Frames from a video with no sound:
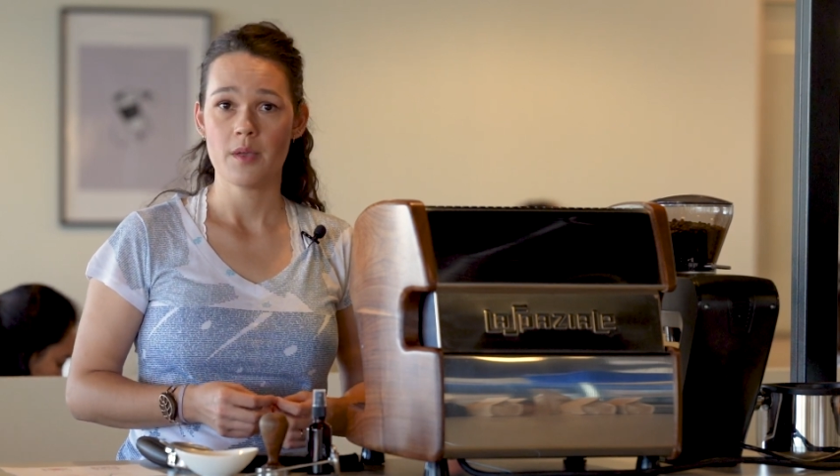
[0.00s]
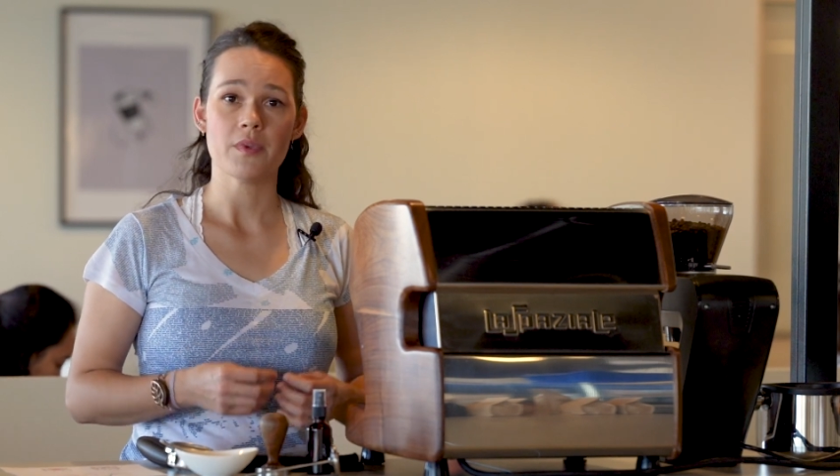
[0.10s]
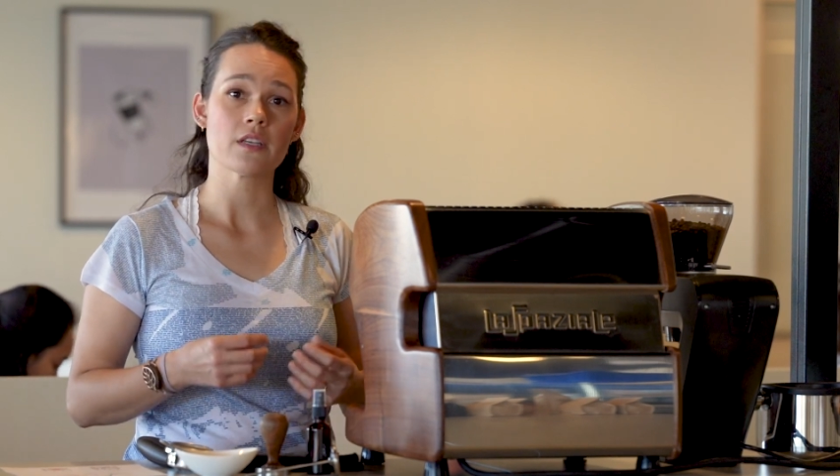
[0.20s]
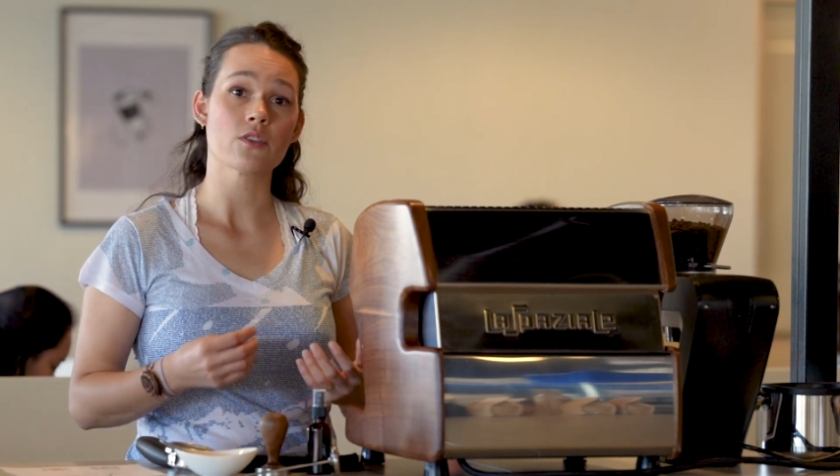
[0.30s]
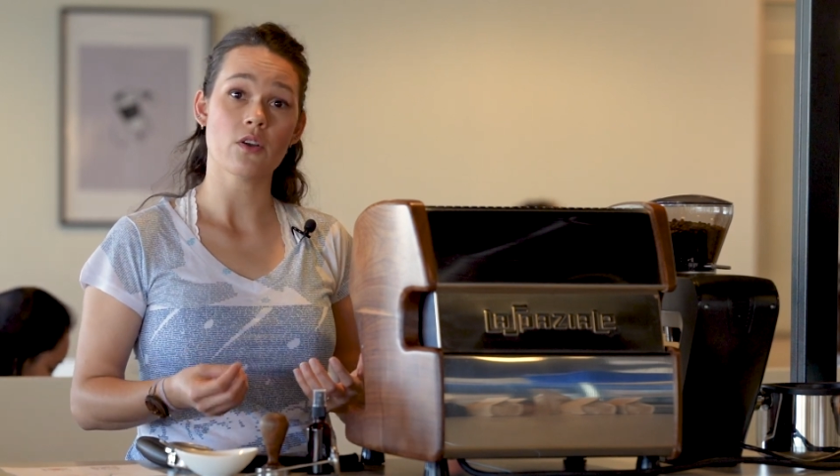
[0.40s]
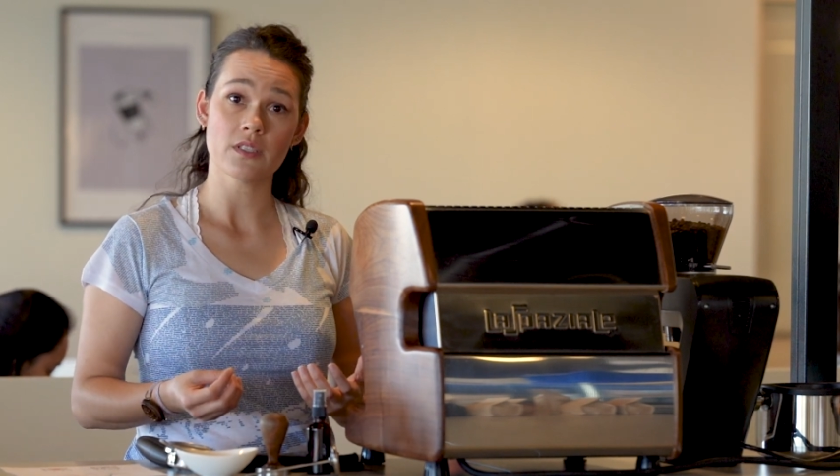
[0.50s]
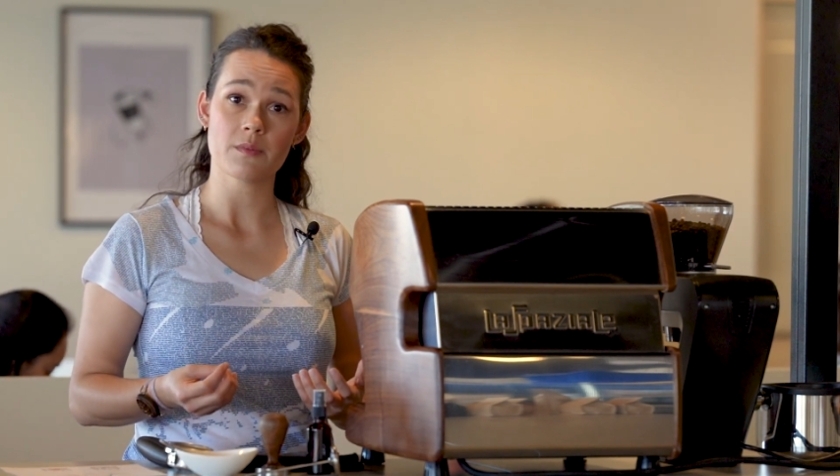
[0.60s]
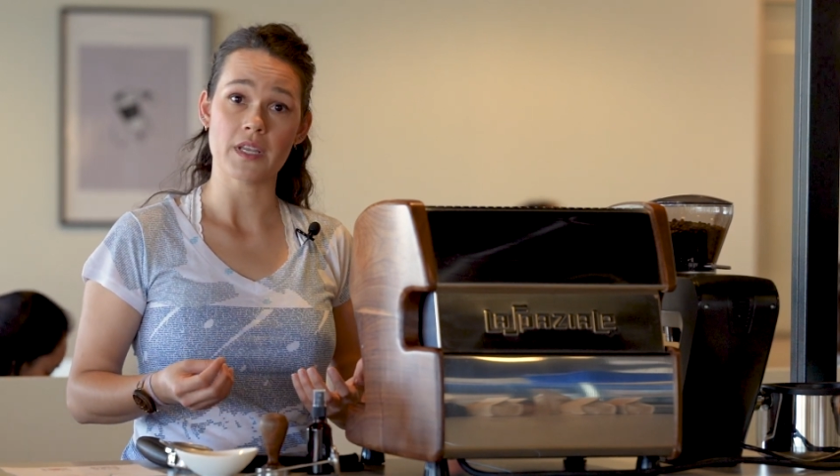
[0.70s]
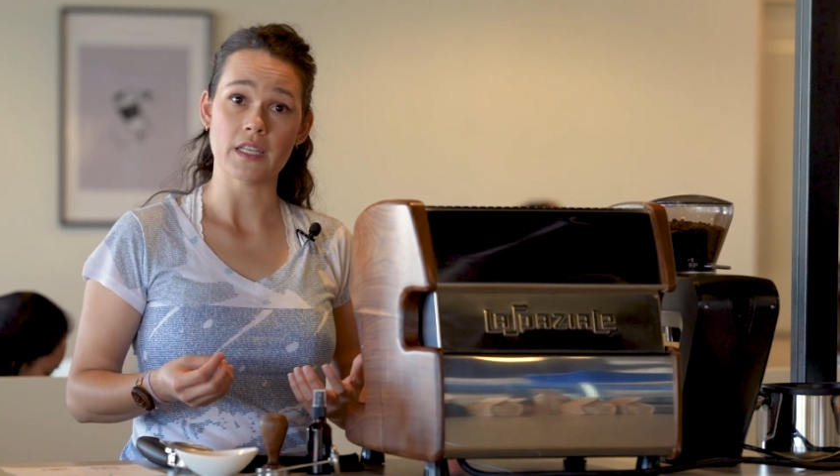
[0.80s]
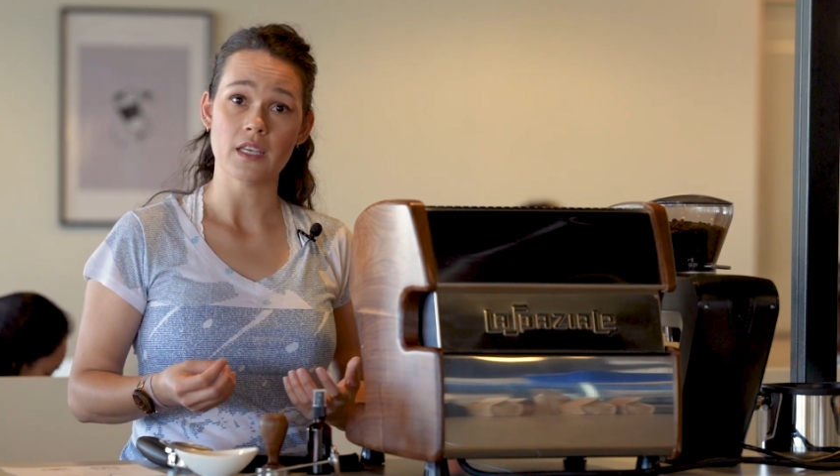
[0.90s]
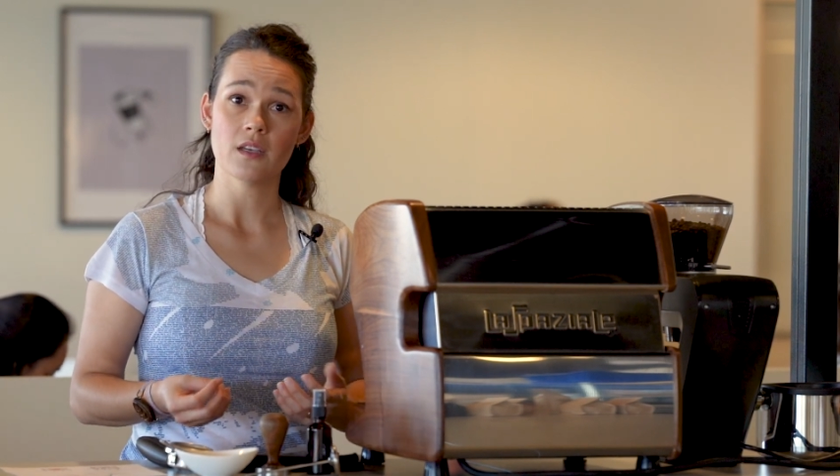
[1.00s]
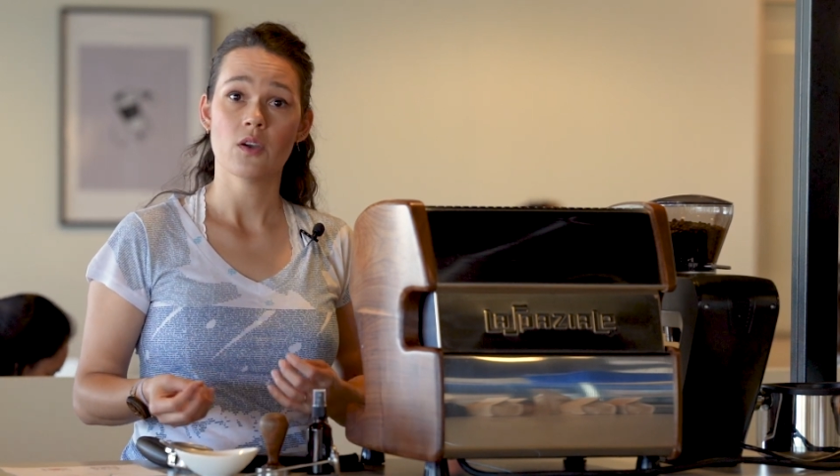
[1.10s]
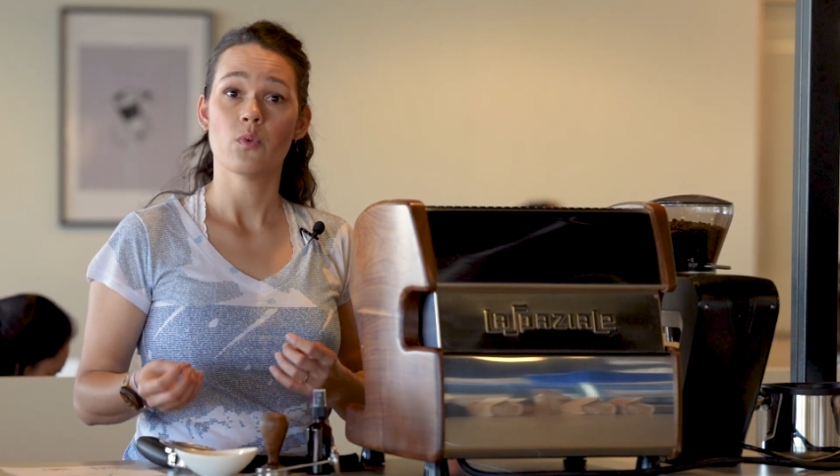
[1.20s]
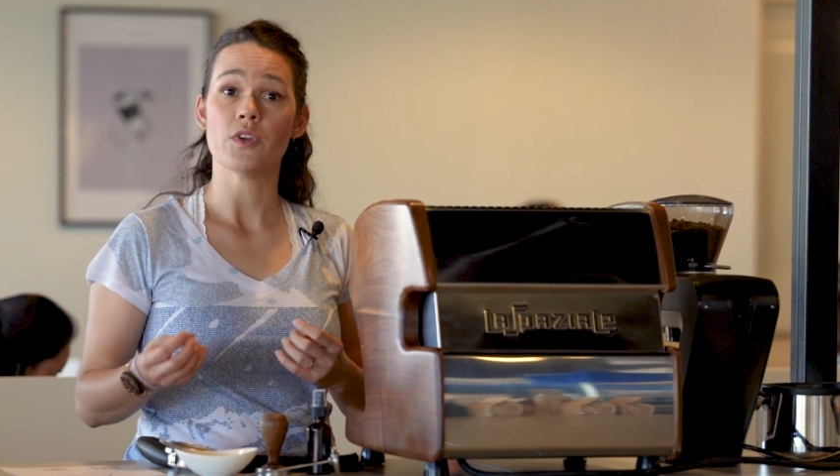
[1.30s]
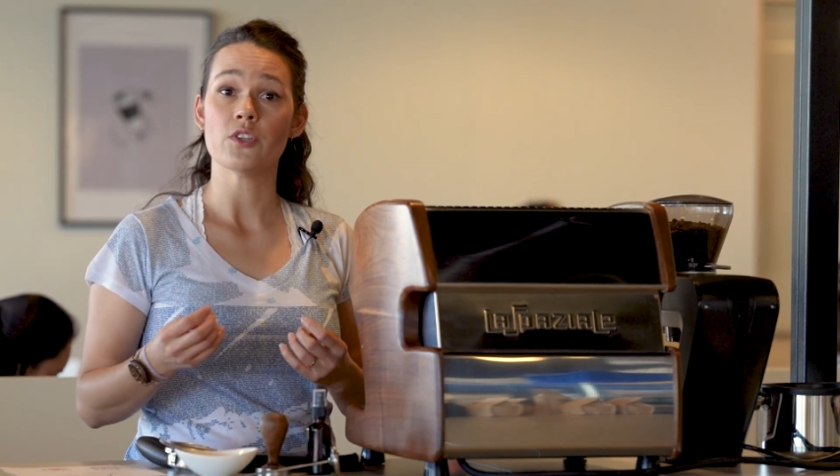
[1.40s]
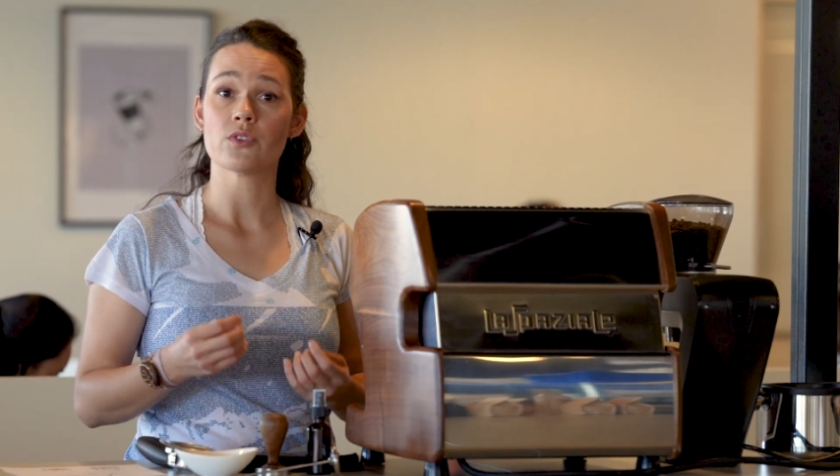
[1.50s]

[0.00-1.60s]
Because ultimately, when